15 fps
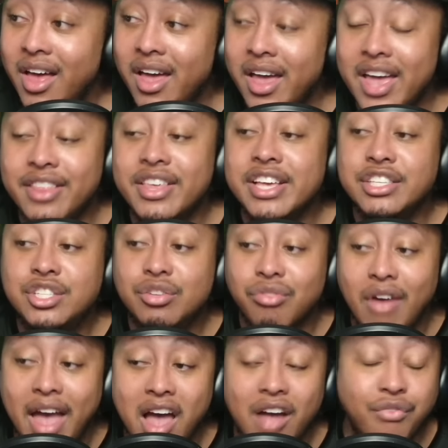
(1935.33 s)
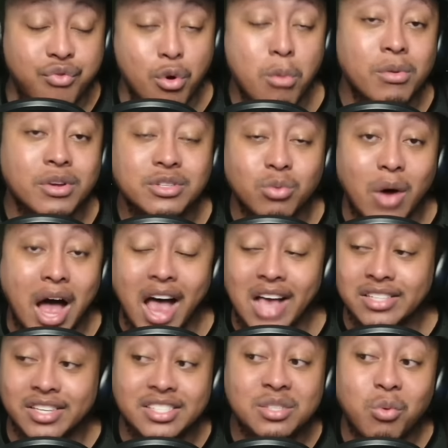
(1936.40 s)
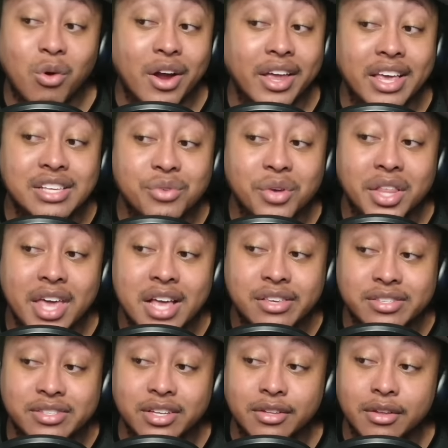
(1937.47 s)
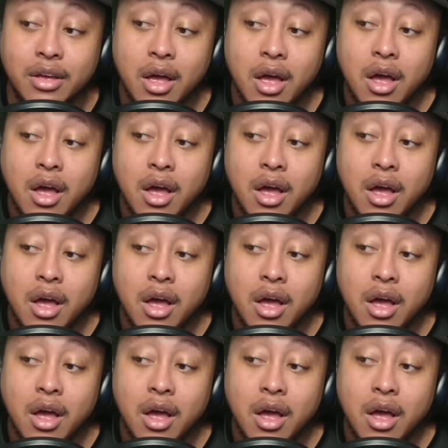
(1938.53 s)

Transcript: And then draft rumors wise, this is where it gets really interesting.